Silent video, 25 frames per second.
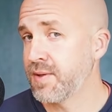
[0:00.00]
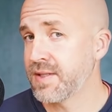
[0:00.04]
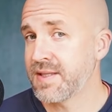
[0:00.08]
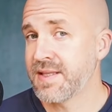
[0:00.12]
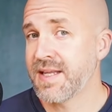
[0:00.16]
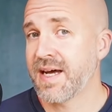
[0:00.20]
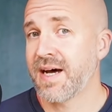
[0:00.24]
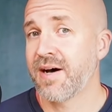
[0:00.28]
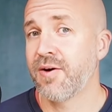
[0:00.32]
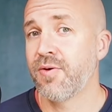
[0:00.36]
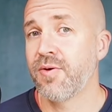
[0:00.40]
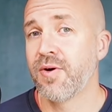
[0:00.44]

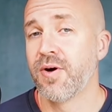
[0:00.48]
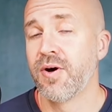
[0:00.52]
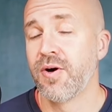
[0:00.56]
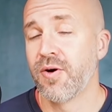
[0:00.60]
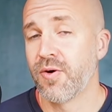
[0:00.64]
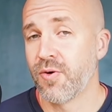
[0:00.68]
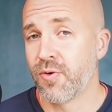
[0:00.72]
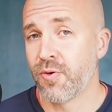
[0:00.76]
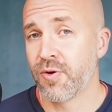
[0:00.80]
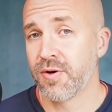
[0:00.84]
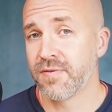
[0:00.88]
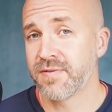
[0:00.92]
but now
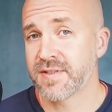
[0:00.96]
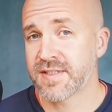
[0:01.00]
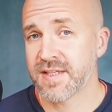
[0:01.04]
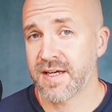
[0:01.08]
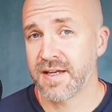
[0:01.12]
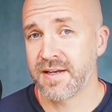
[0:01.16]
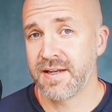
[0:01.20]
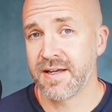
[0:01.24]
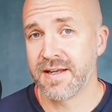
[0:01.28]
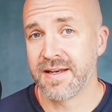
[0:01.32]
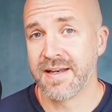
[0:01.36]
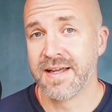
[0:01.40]
all of a
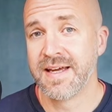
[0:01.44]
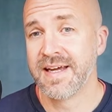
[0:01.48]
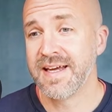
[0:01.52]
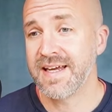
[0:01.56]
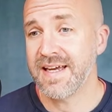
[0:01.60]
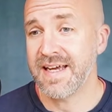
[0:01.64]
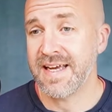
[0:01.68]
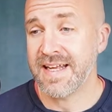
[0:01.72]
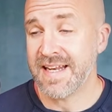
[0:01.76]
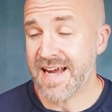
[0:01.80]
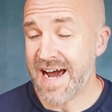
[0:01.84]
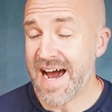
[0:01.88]
sudden
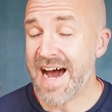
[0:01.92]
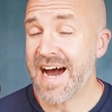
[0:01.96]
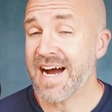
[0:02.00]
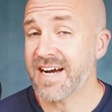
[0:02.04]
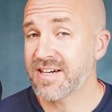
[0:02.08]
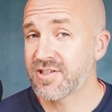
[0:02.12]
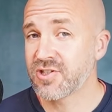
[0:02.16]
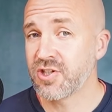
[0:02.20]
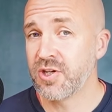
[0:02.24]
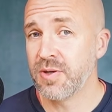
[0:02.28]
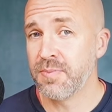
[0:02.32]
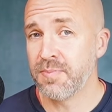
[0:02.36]
it
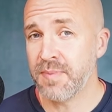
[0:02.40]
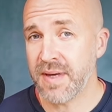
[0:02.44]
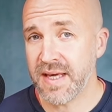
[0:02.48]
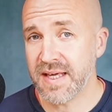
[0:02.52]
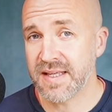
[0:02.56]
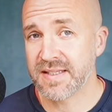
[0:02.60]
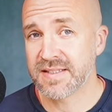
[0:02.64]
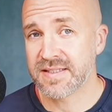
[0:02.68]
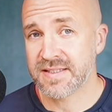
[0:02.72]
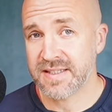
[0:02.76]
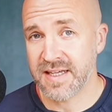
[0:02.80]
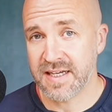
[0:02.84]
actually
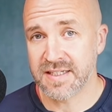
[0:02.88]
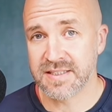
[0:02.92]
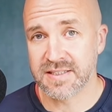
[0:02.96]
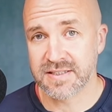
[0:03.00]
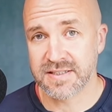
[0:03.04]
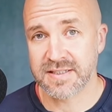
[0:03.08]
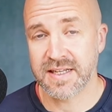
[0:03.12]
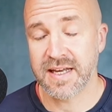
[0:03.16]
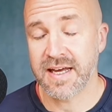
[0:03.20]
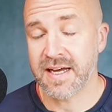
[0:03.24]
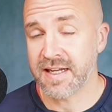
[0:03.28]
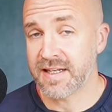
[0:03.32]
makes
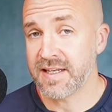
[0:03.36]
sense,